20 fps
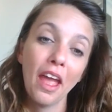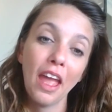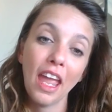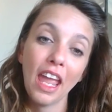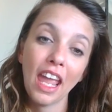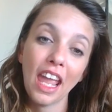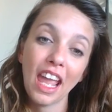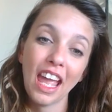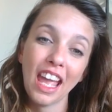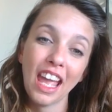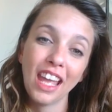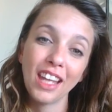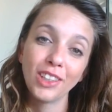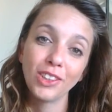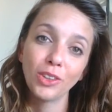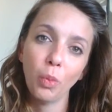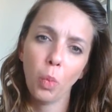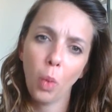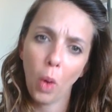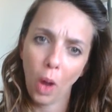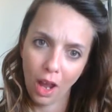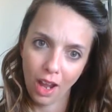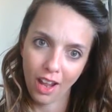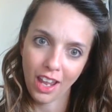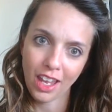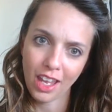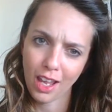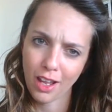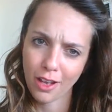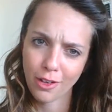And
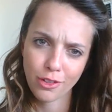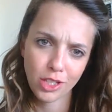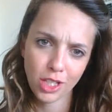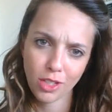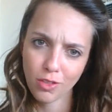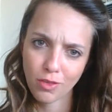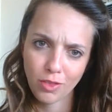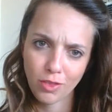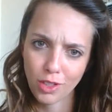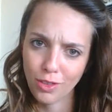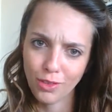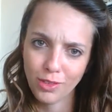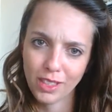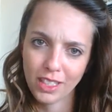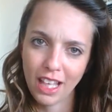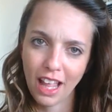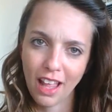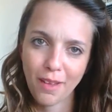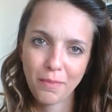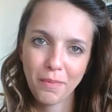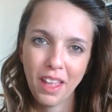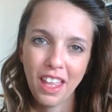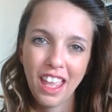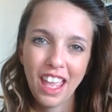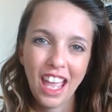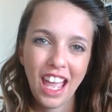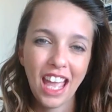why? How do you use them?